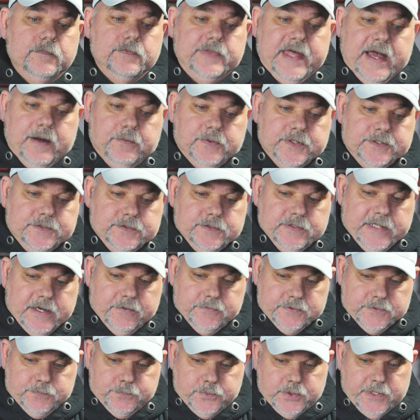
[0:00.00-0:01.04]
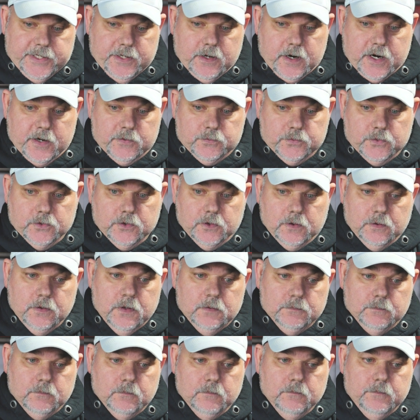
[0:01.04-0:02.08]
That was a pretty hard
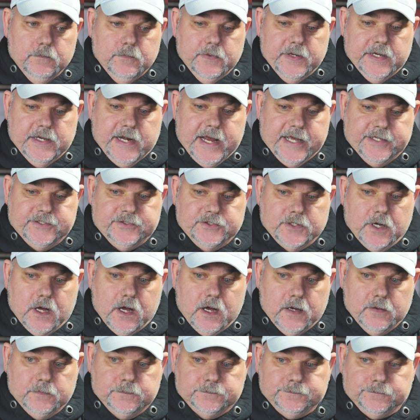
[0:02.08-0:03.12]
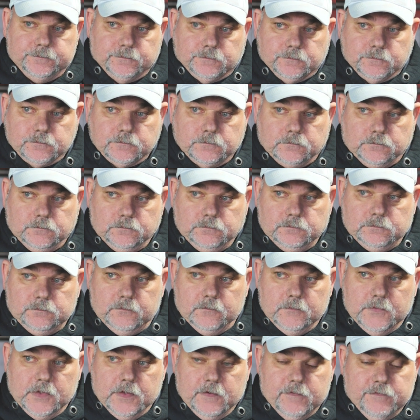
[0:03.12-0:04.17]
rule. And I saw
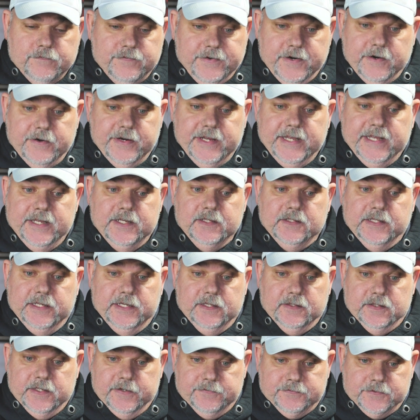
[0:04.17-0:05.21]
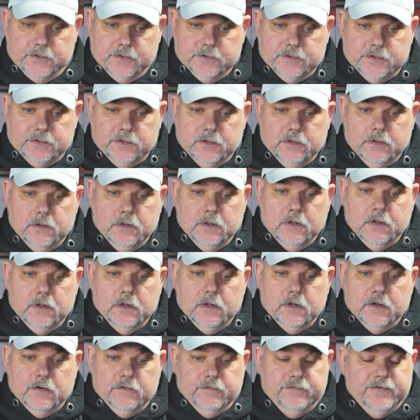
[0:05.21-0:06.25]
very elite lifters,
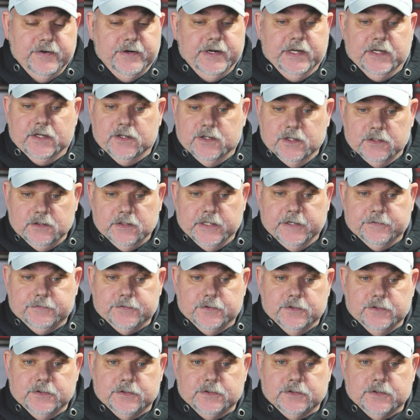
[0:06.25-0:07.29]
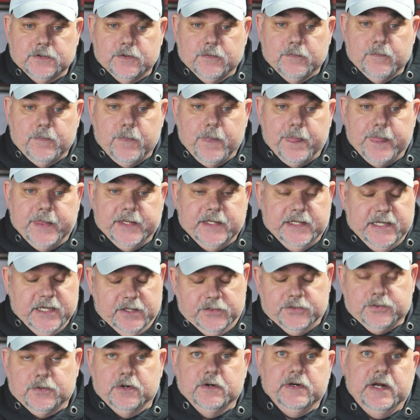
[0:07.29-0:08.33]
very good lifters,
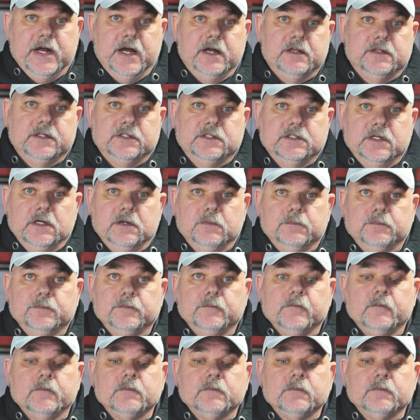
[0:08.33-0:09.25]
get thrown out of the gym